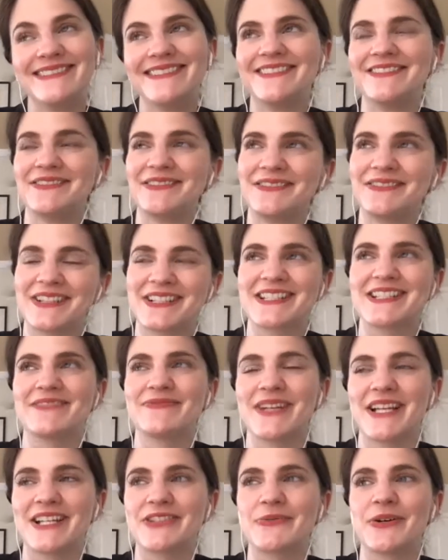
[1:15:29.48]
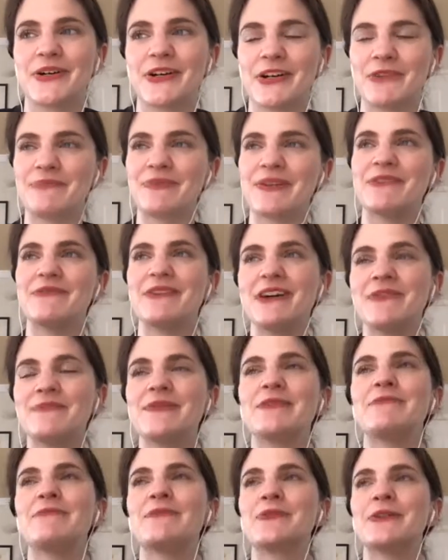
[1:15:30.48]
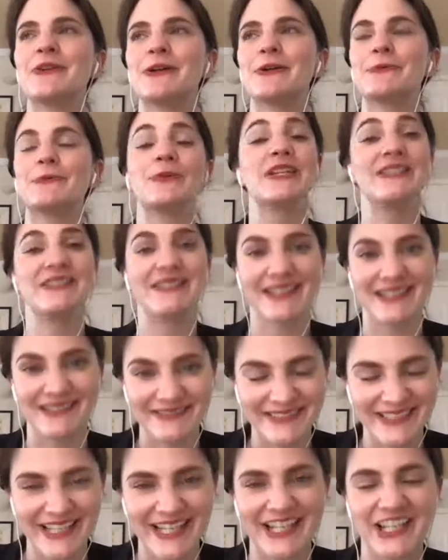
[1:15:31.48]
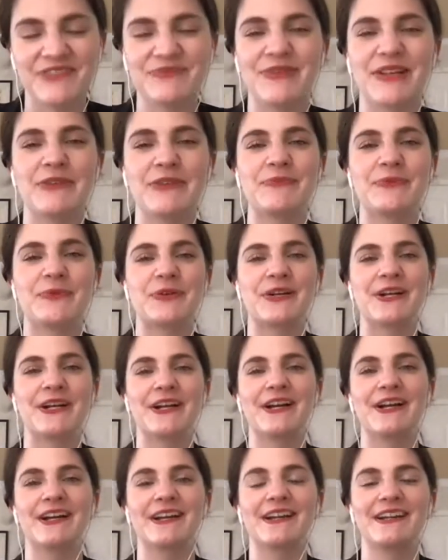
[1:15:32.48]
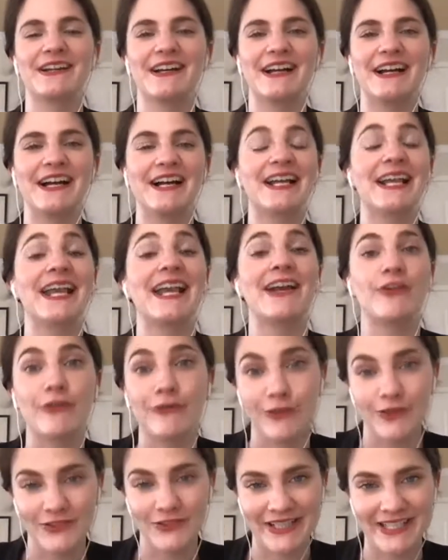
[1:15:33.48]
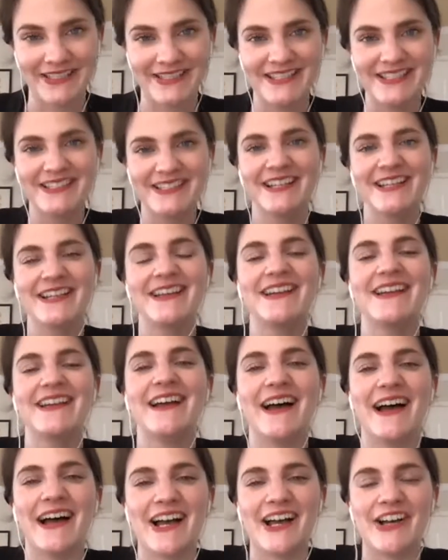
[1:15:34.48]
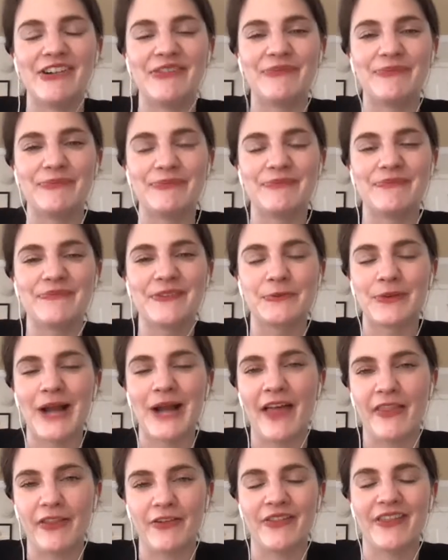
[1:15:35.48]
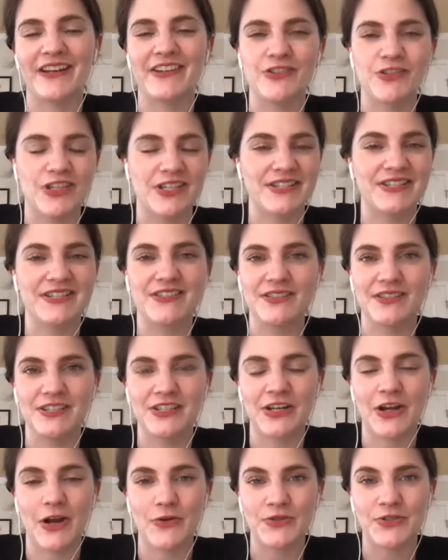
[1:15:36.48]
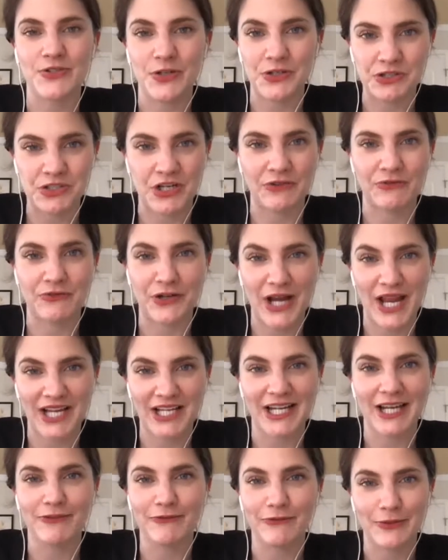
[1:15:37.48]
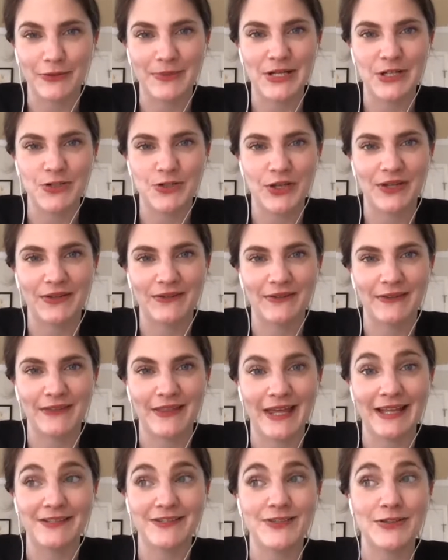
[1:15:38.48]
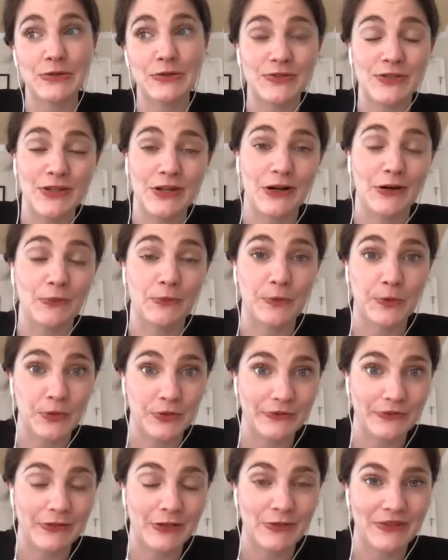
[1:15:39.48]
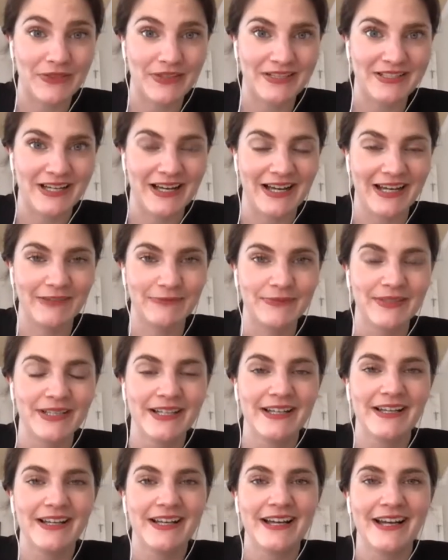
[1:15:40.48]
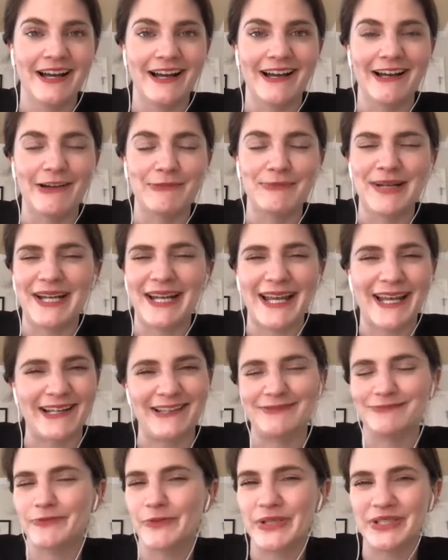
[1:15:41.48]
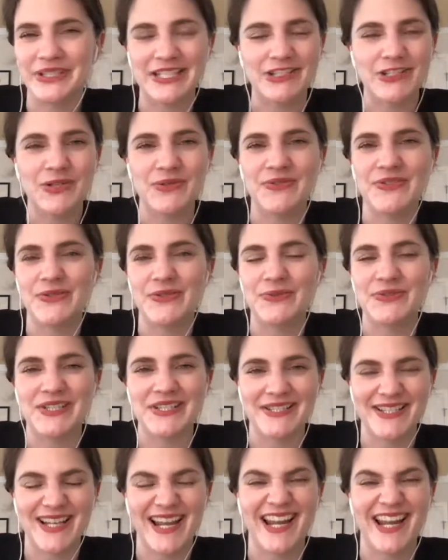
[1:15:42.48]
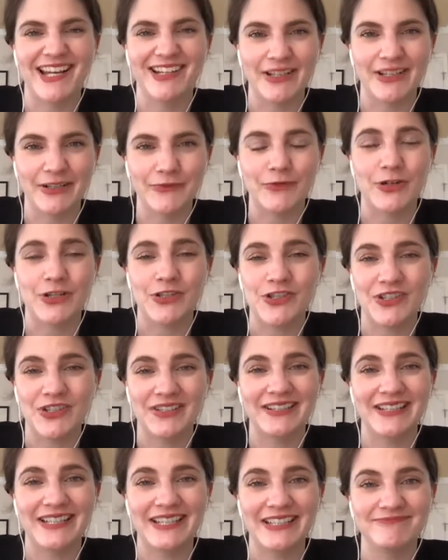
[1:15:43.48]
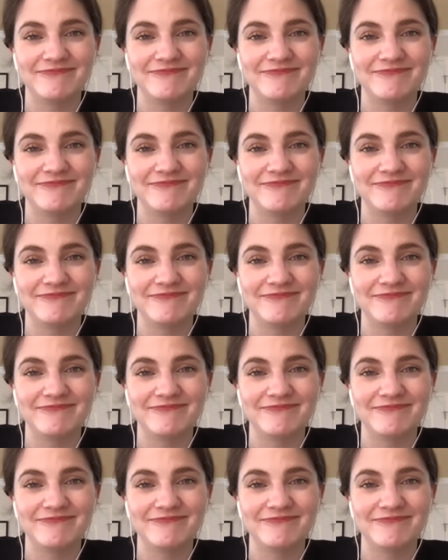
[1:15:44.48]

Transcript: what's the best word? A bit a bit more reason and a bit more uh, carefulness um, rather than just you know searching for any information that suits their worldview at the time uh, but again, really too soon to say, unfortunately.